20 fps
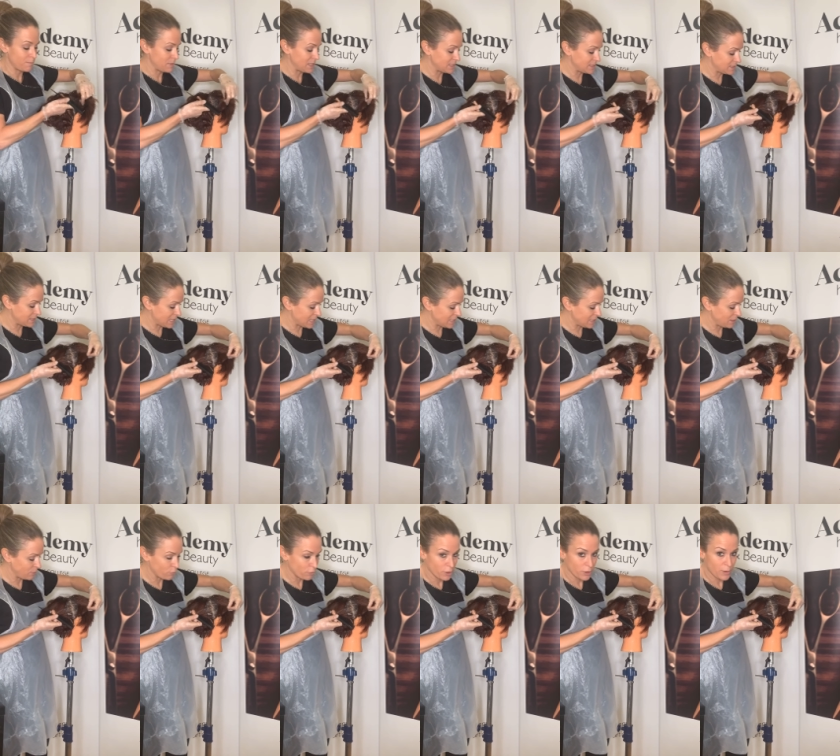missed
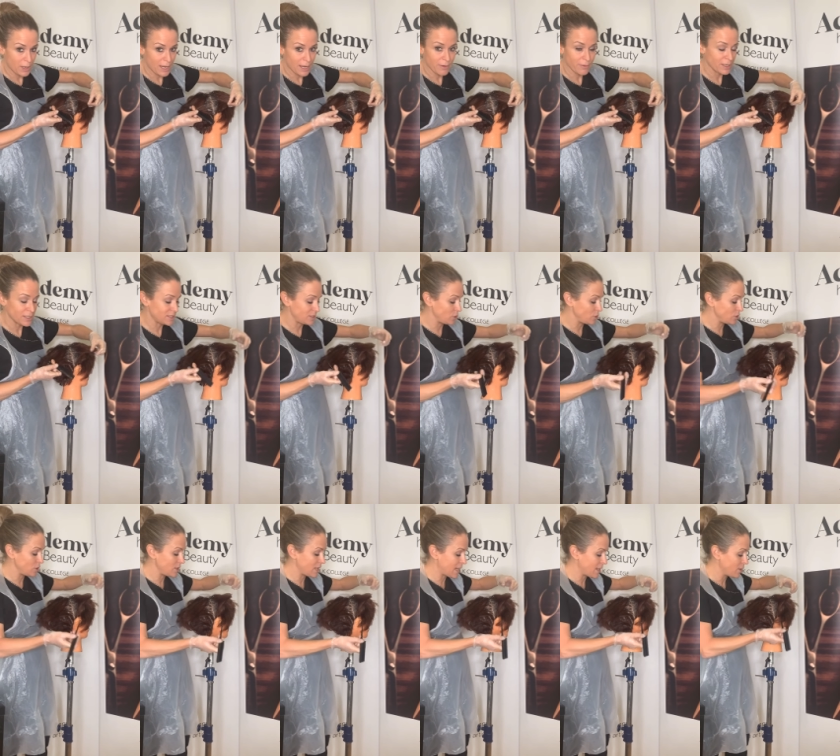any root areas. You
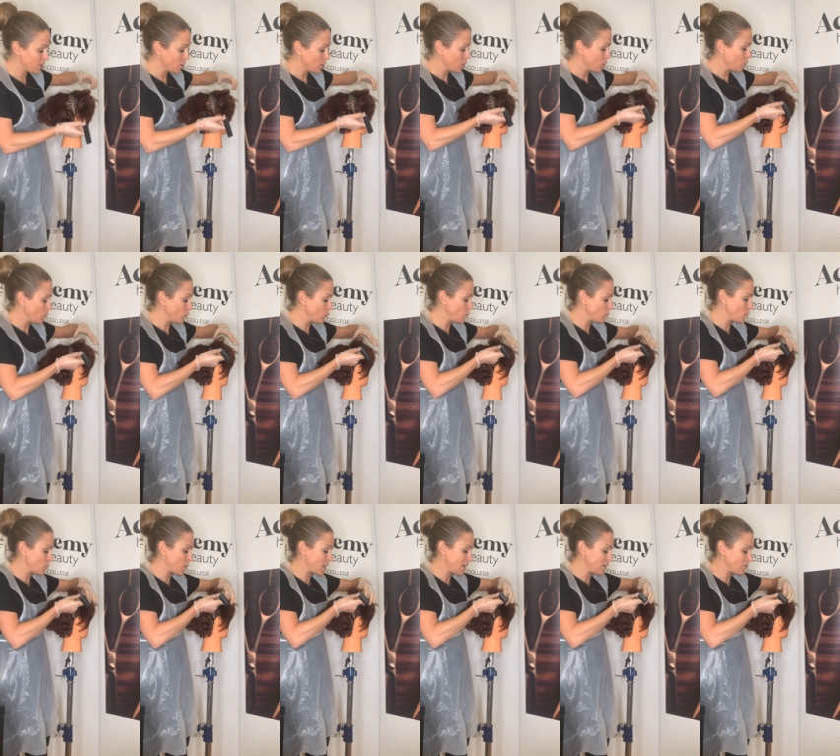do that all
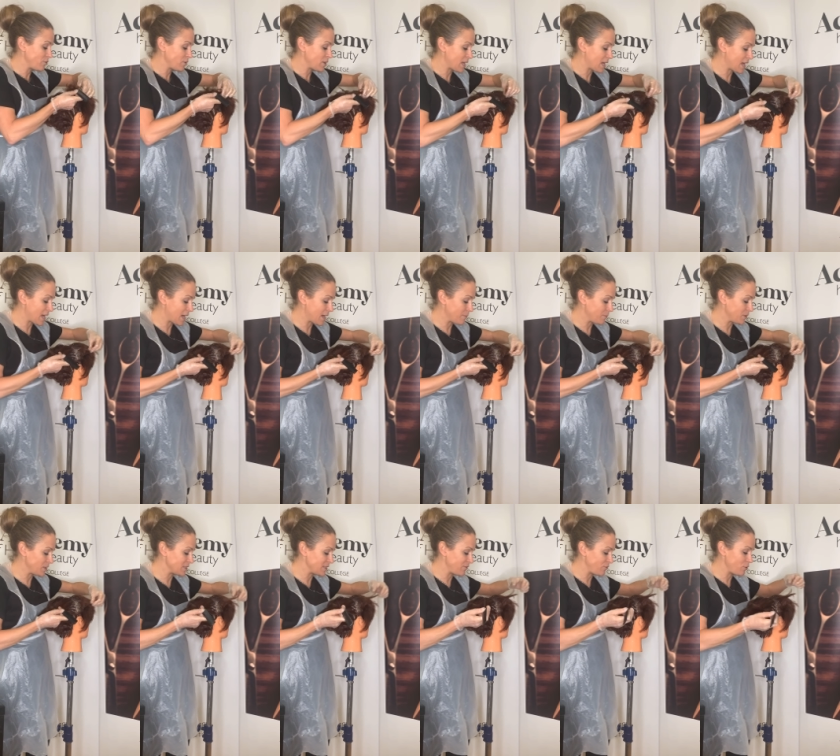the way through the hair
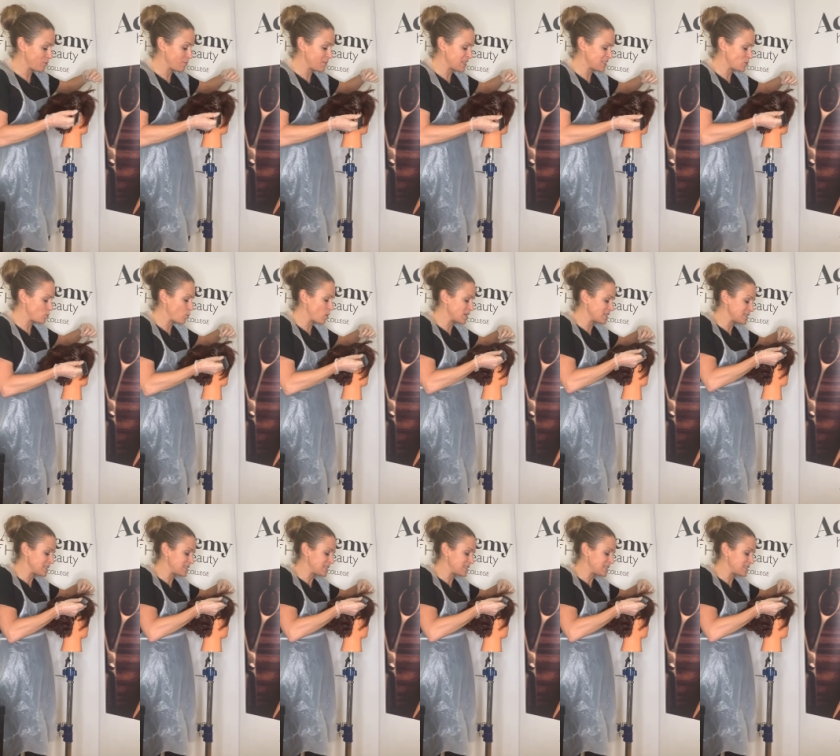because if you miss one